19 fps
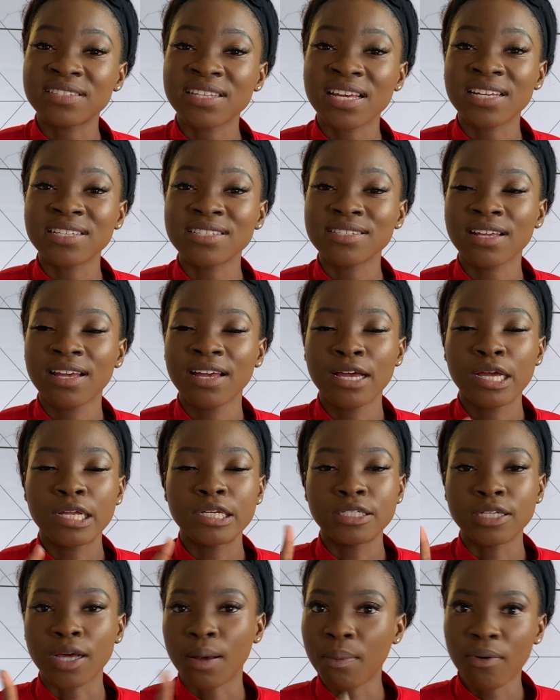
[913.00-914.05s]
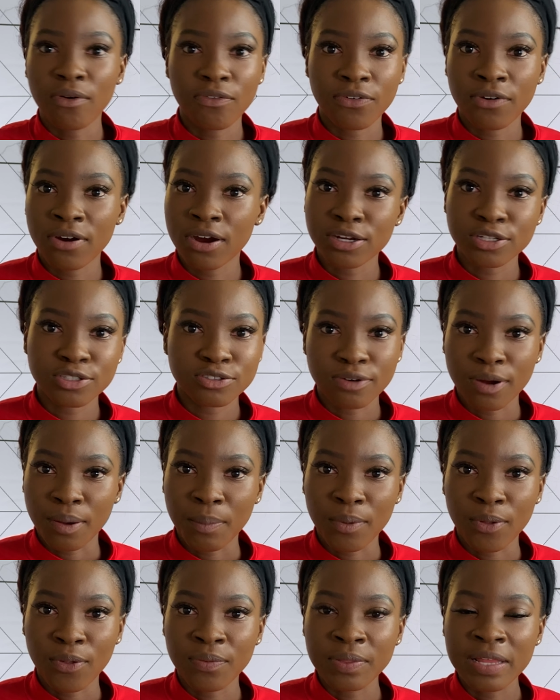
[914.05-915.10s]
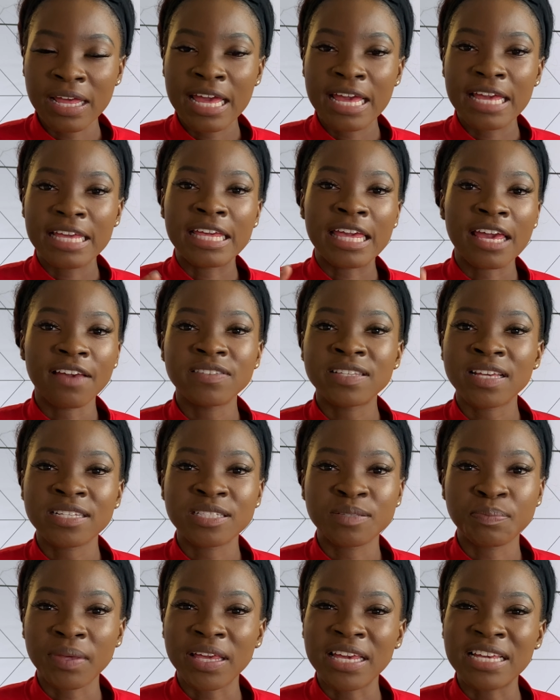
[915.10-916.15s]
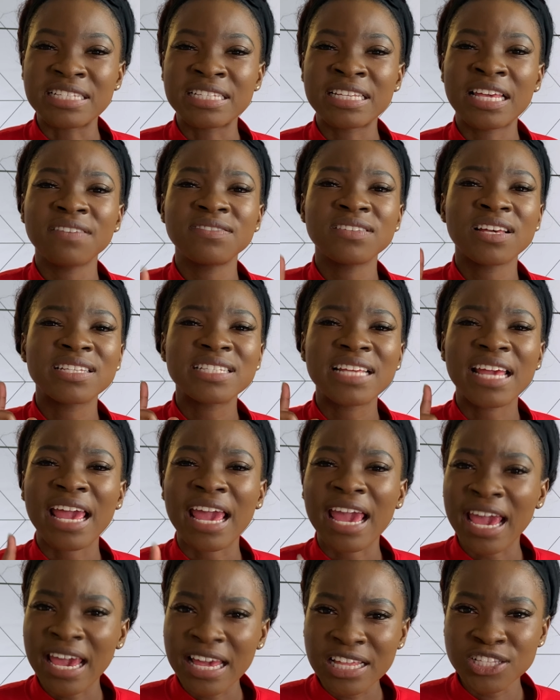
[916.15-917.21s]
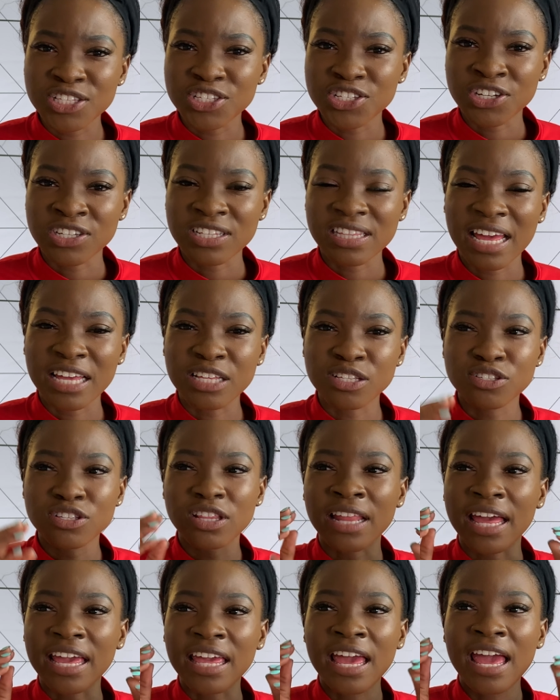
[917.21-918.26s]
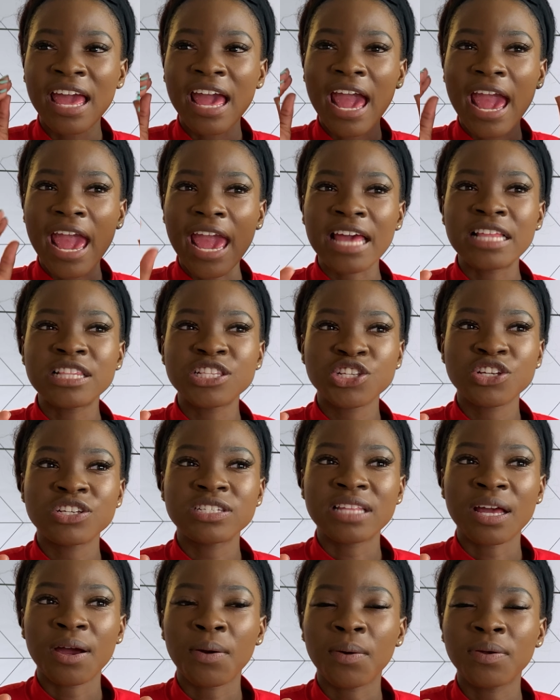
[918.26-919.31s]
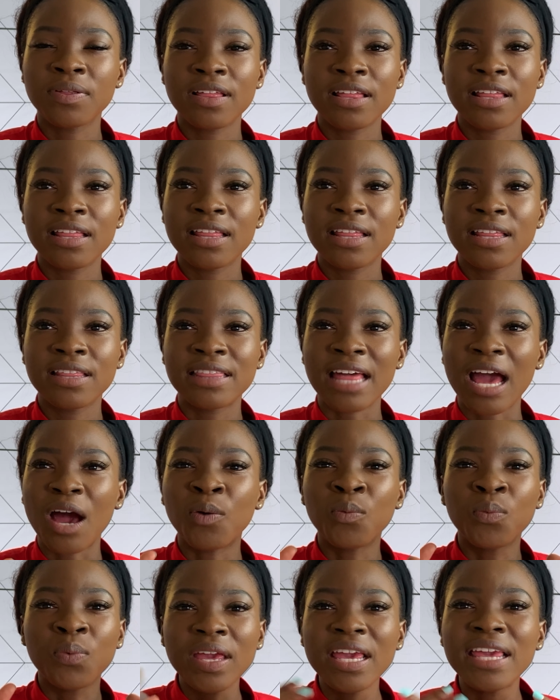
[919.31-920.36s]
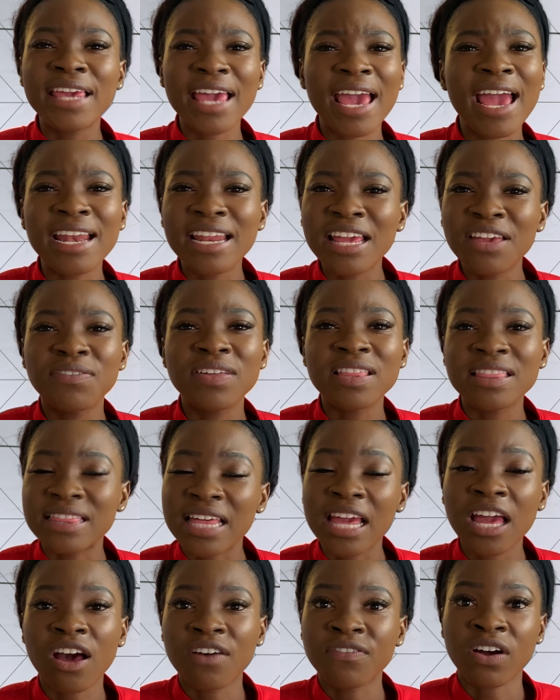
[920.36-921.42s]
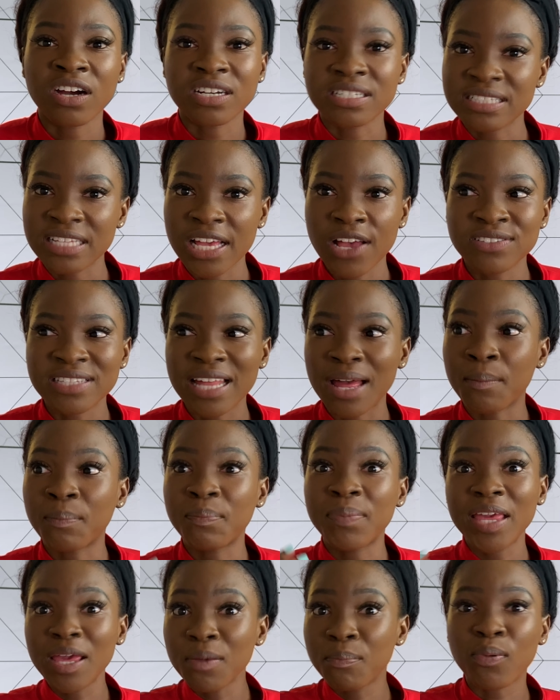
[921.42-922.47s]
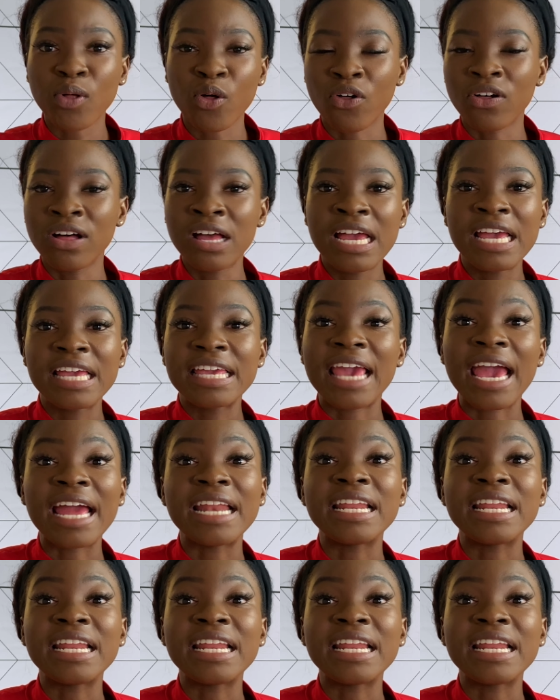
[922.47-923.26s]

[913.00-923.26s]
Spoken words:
us double for our trouble, gives us peace, gives us answers, like answers that we can't even think of ourselves, that people can't